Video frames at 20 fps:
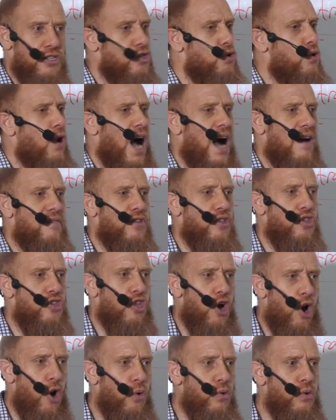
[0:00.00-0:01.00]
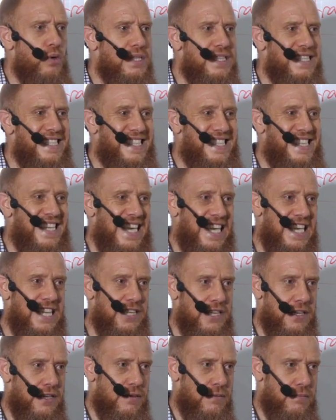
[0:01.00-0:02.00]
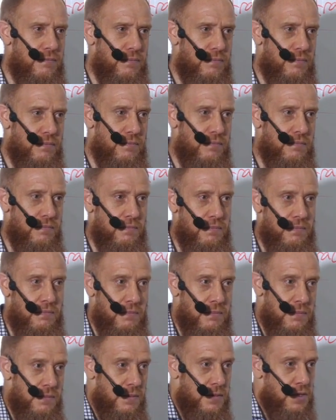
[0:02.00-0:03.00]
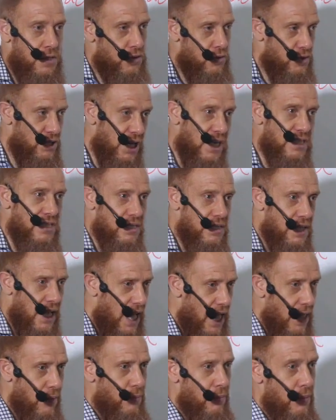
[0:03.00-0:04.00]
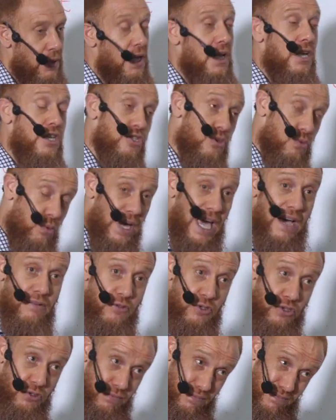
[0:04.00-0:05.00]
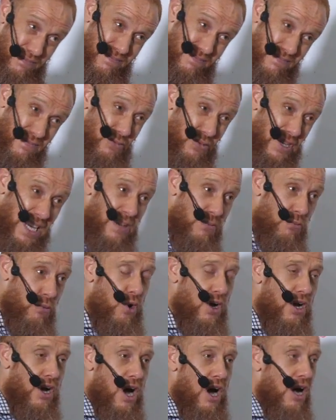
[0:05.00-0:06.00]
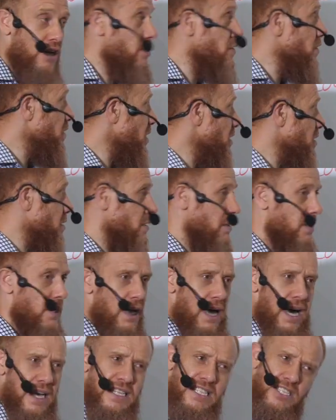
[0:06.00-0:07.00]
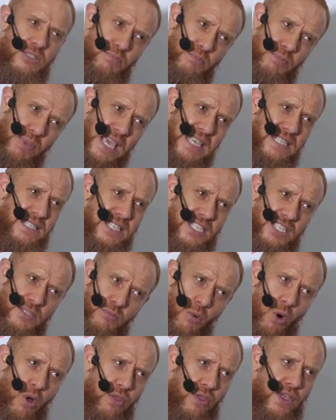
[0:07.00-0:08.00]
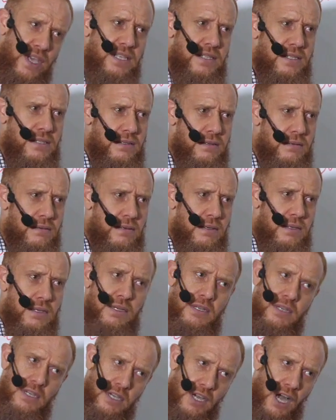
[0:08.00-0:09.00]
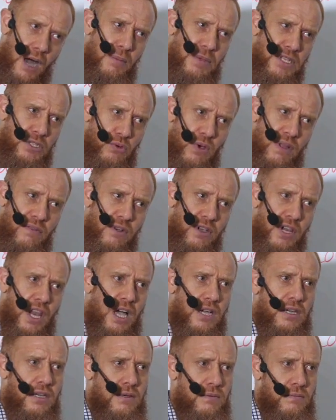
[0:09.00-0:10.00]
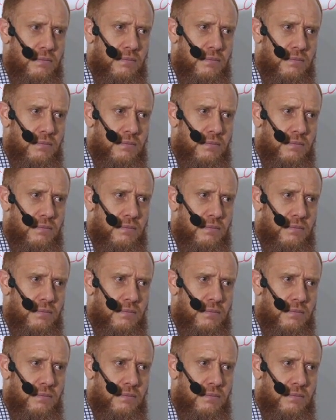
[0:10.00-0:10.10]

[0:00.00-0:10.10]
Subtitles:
You have no deen. So it doesn't help. So we have to really work hard on this. And it's basic, small things. Coming 12 o'clock.